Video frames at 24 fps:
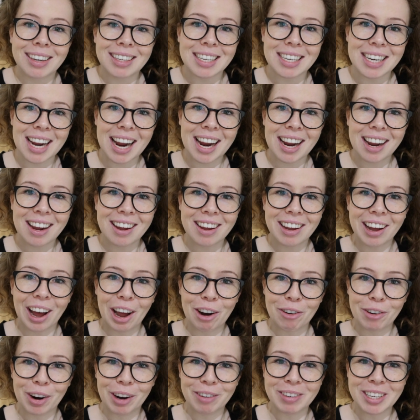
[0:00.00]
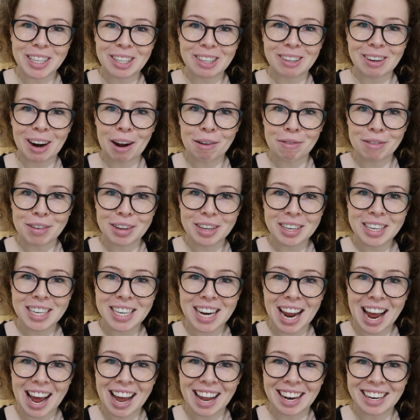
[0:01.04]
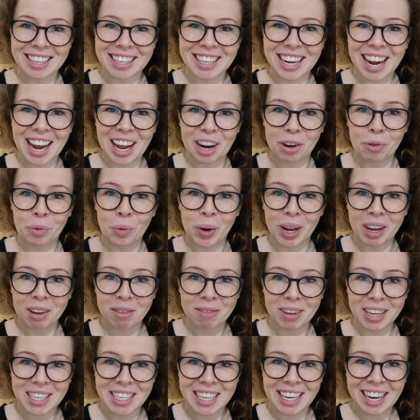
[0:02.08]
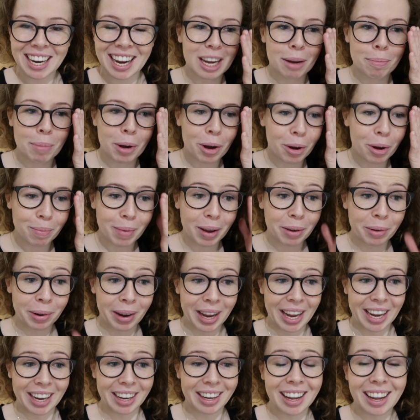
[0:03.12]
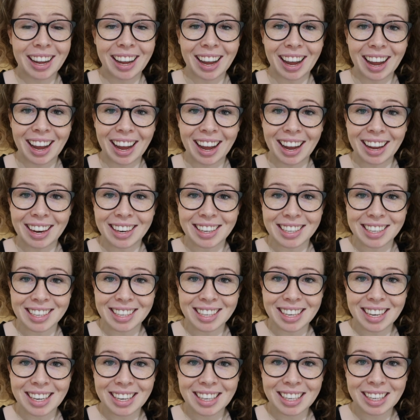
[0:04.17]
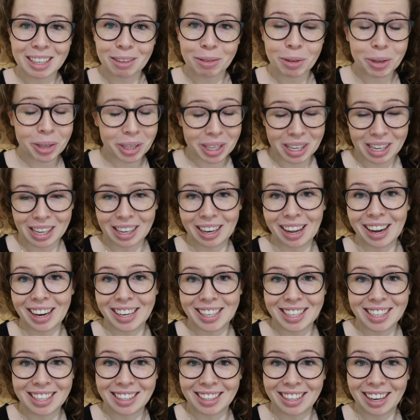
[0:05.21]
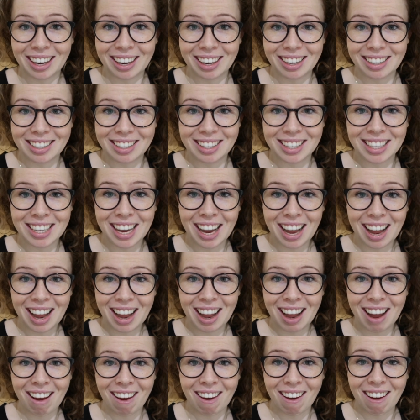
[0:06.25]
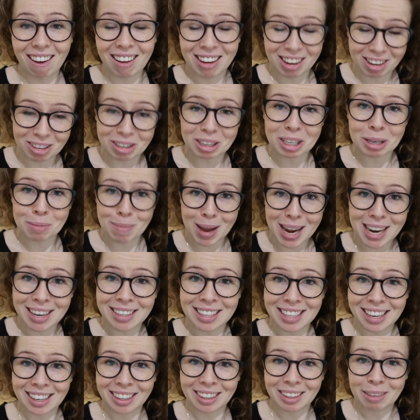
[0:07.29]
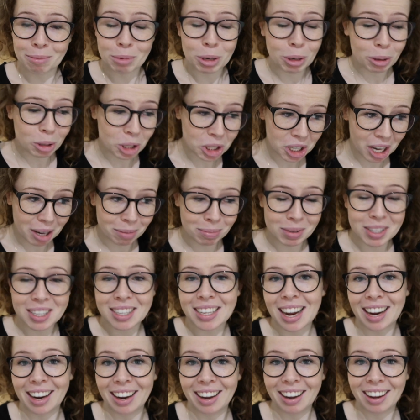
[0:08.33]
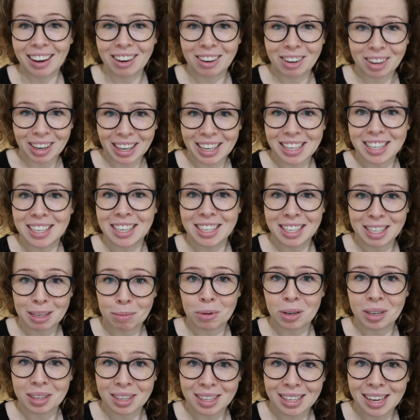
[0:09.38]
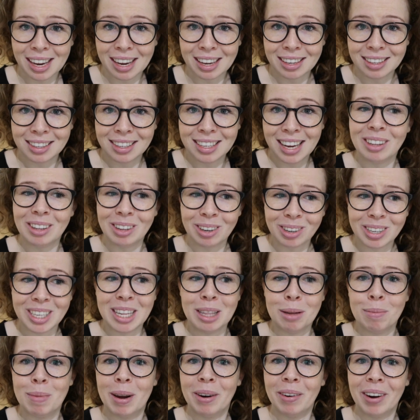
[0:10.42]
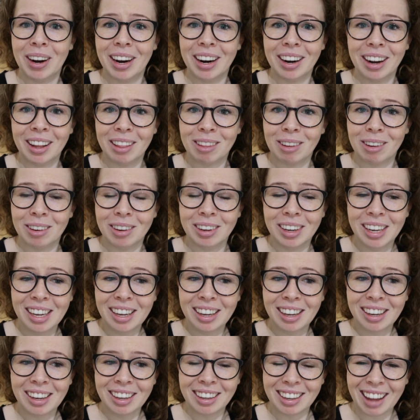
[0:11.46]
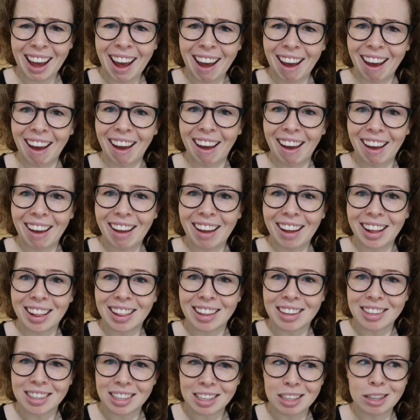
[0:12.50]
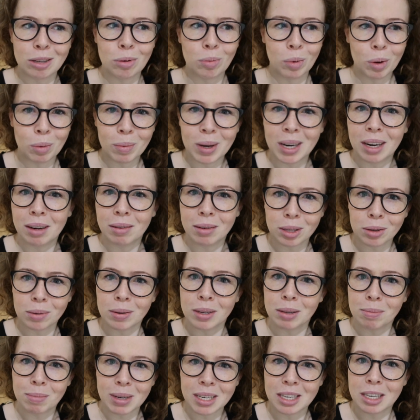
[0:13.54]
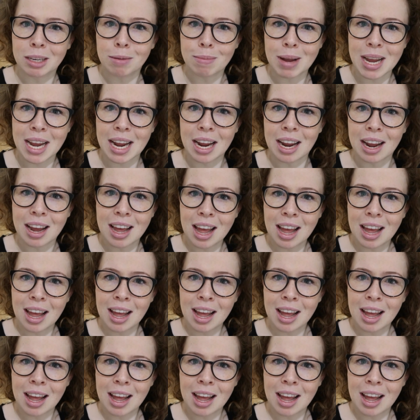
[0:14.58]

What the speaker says: Today, I arrived in Stratford and had a wig fitting. I on my wig and, not gonna lie to you guys, I looked amazing. Not ashamed to say it, I looked like a Disney princess. I looked in the mirror and I thought, yeah, this is the woman I was always meant to be.